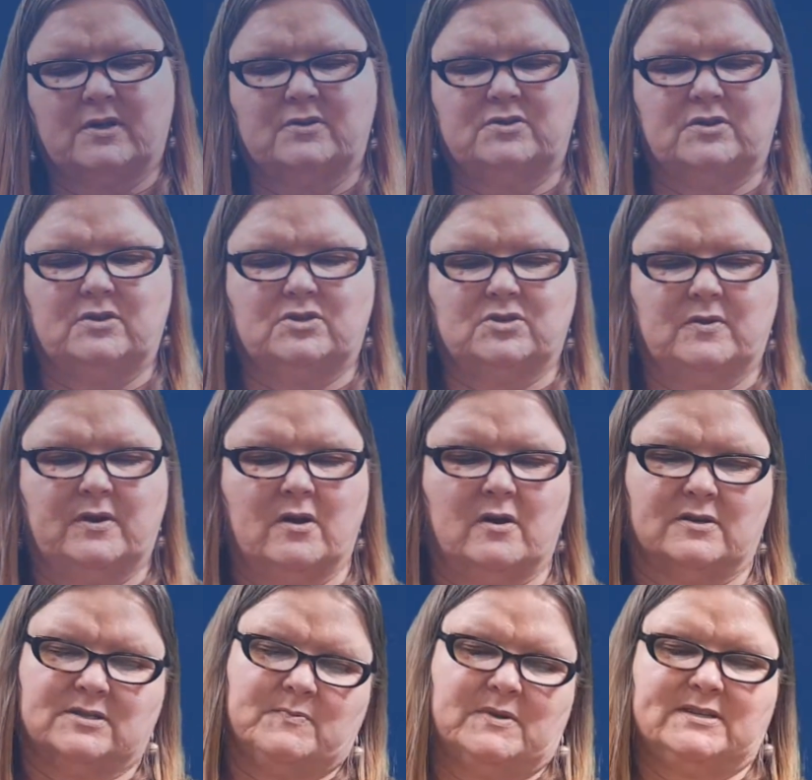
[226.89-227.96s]
do you do in
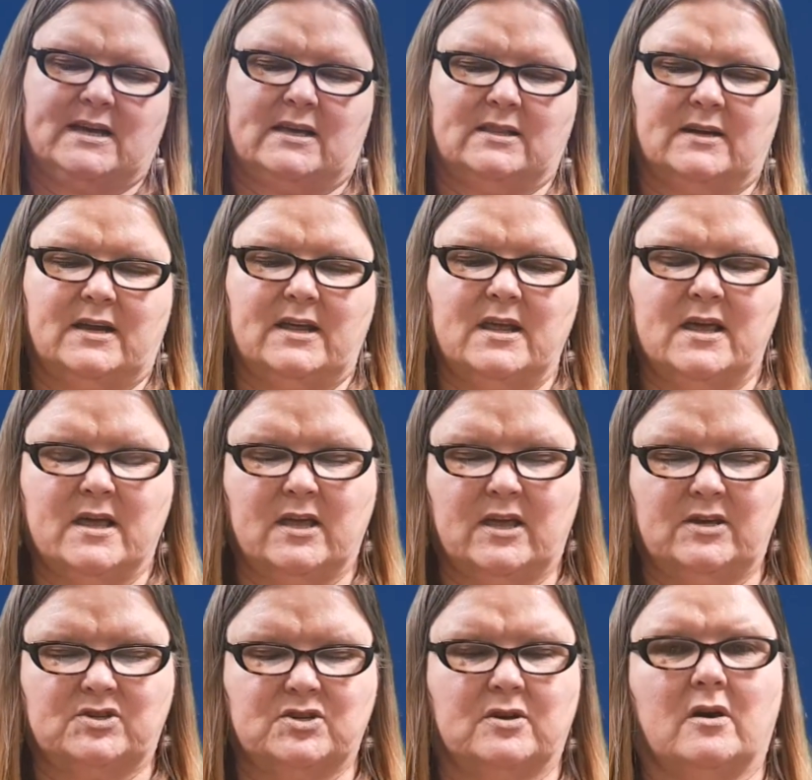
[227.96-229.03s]
hospitality,
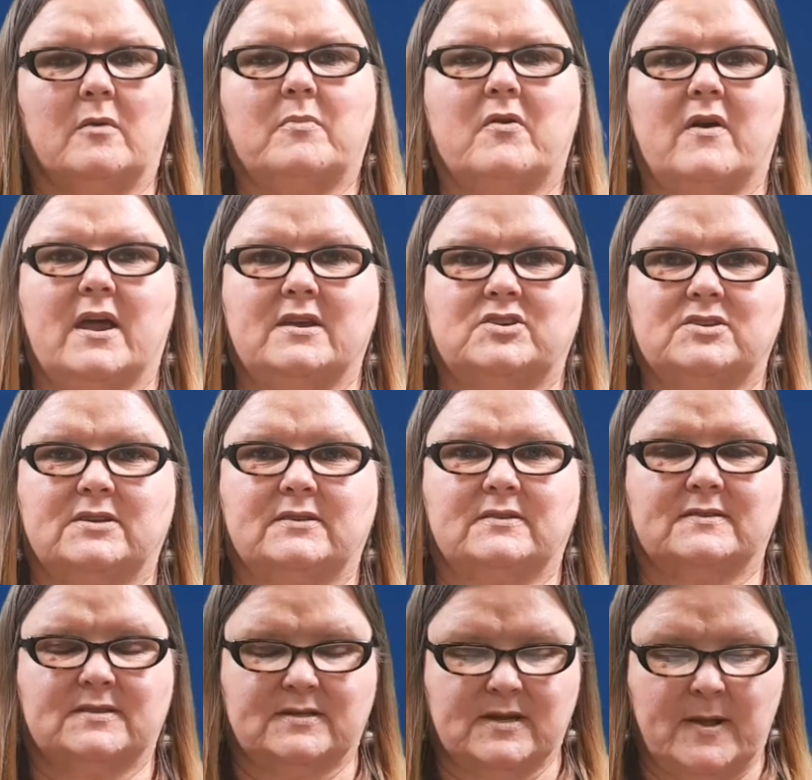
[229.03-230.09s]
kitchen
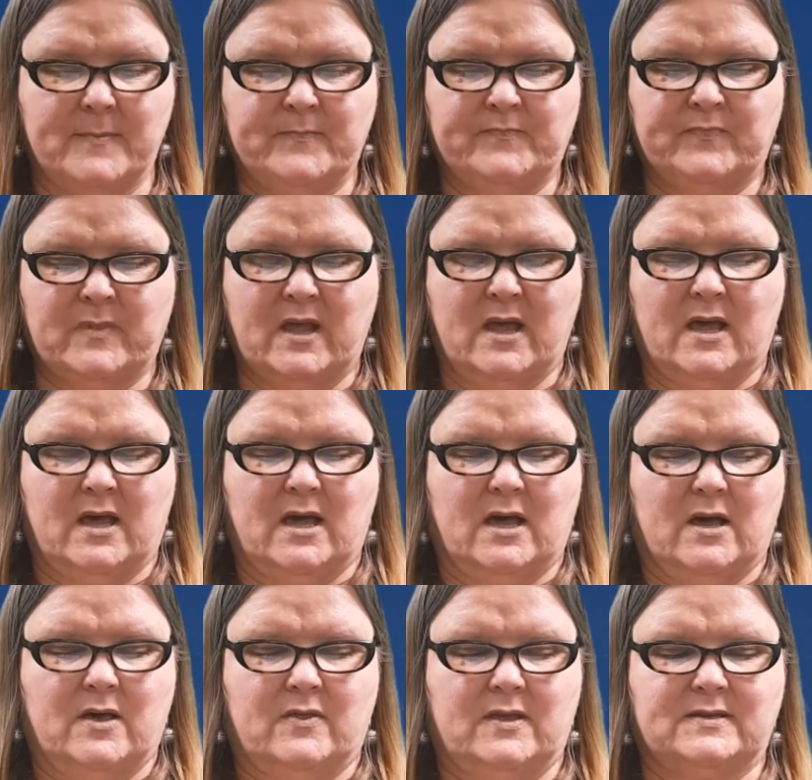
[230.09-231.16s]
operations?
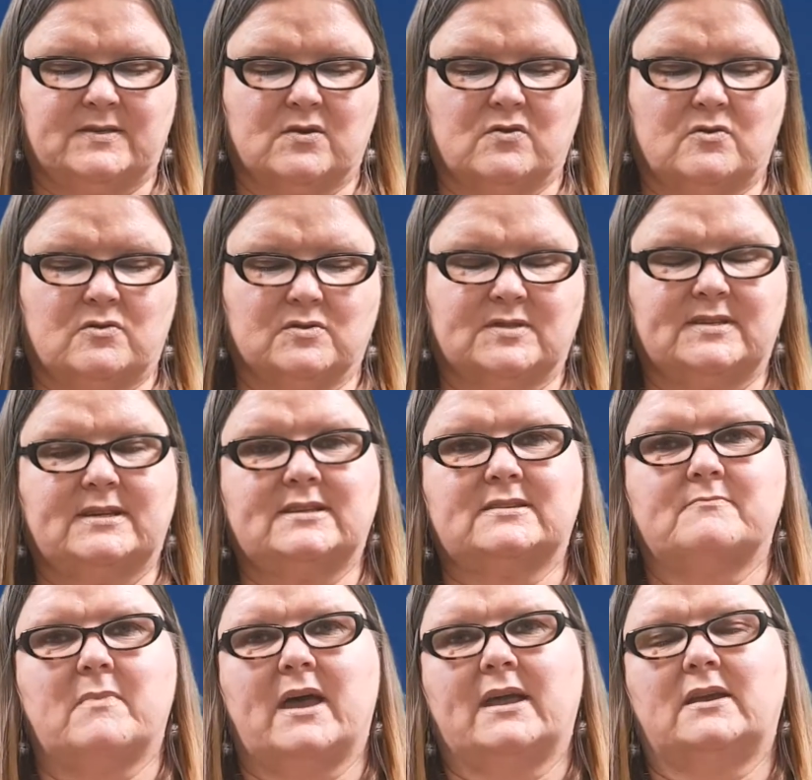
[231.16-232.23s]
This course is
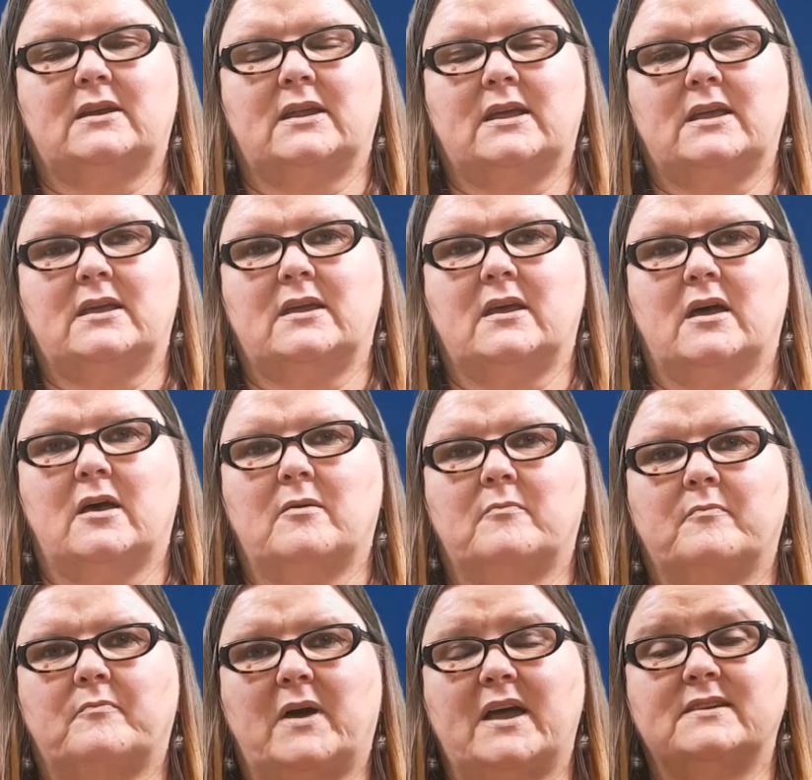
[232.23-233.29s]
mainly
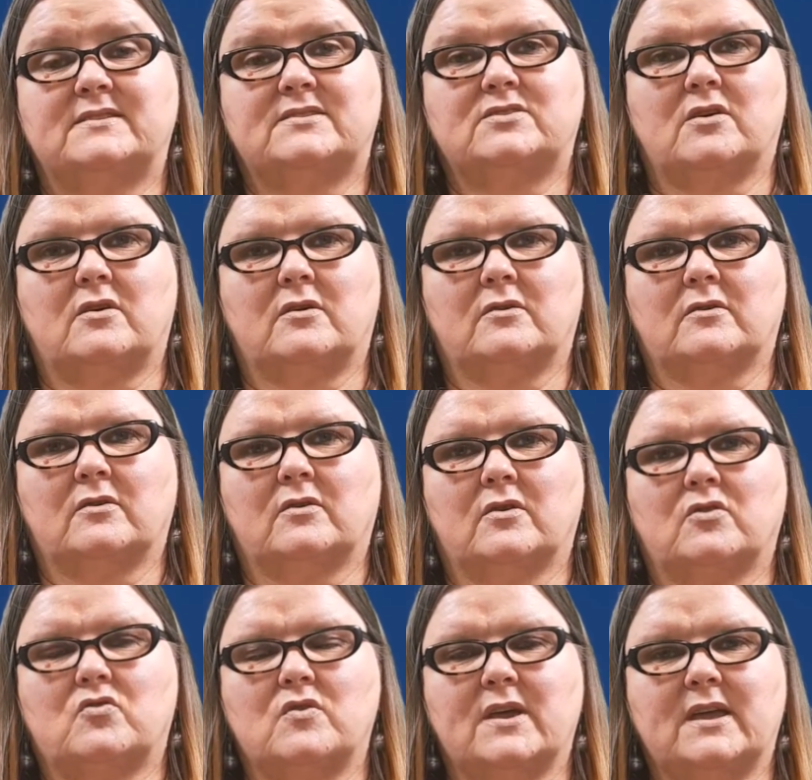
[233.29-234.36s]
based on
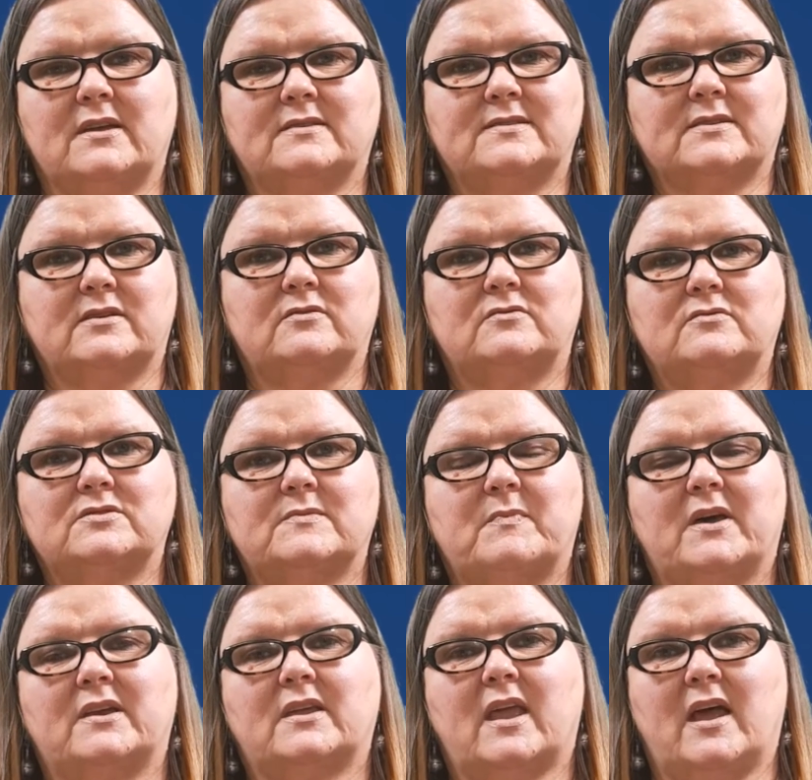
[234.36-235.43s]
cooking skills,
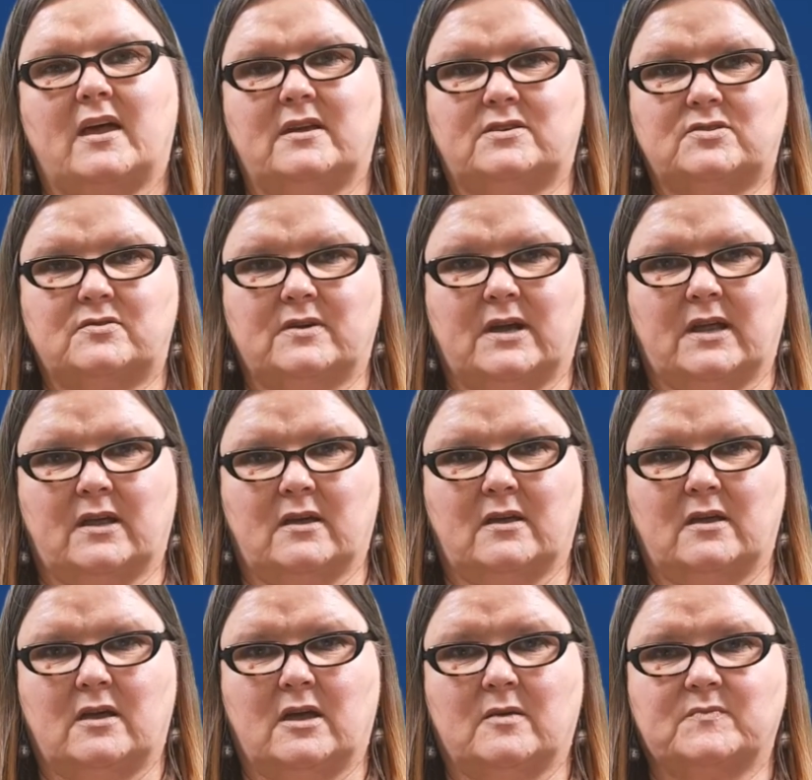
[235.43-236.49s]
but catering
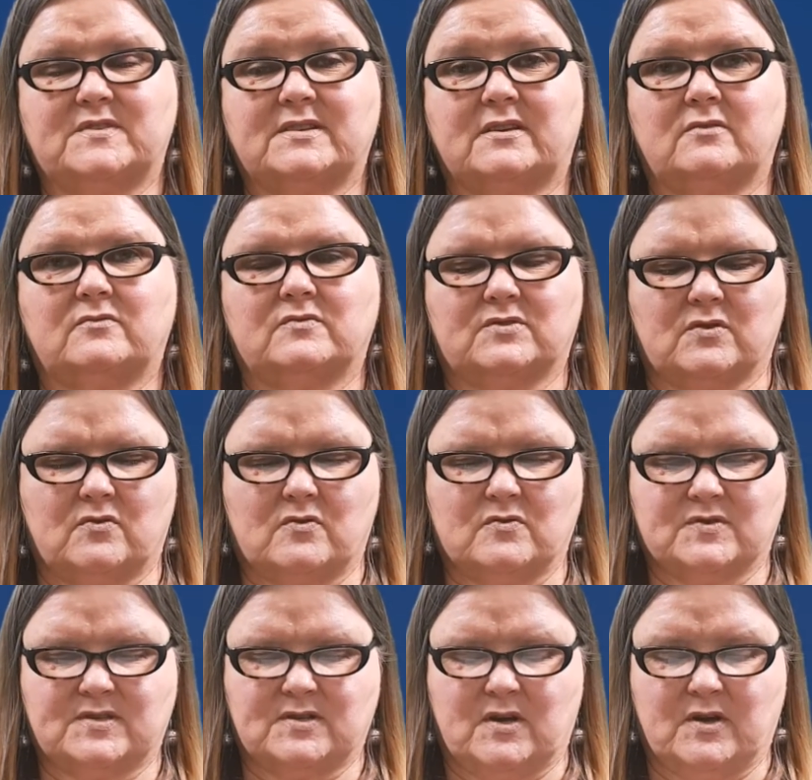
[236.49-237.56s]
skills
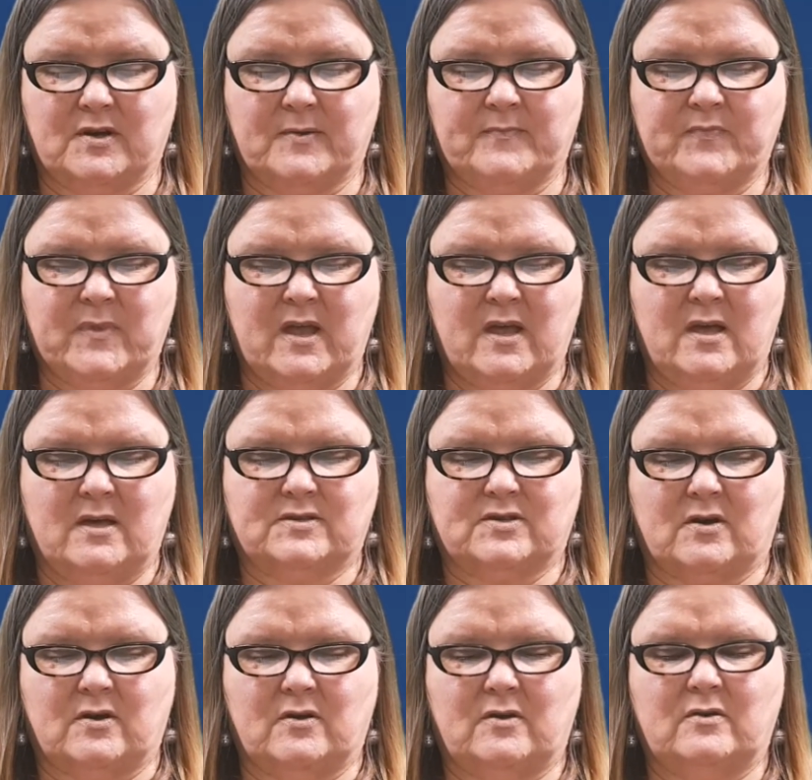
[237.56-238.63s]
also.
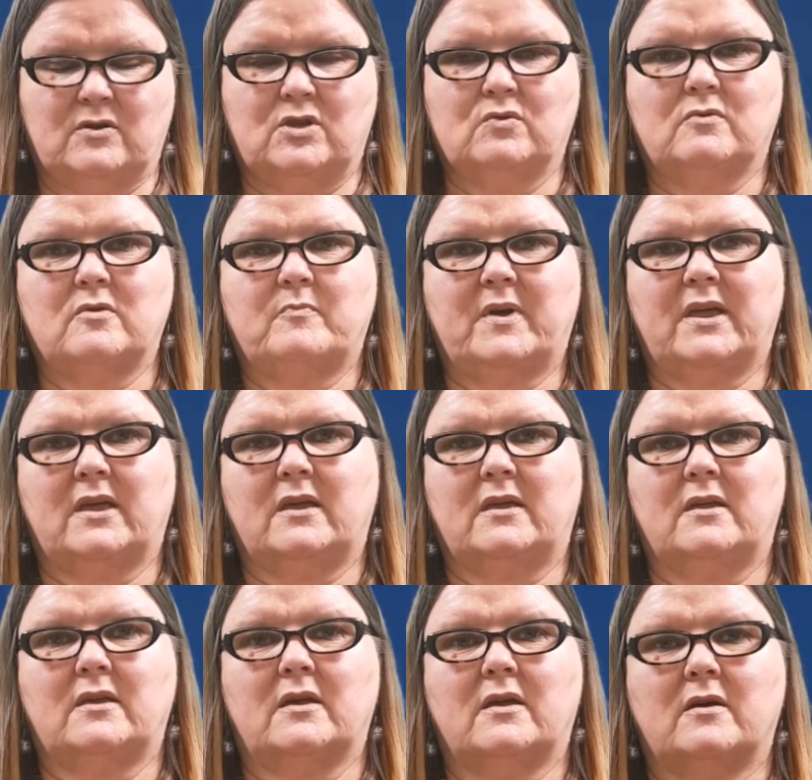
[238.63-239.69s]
So you will be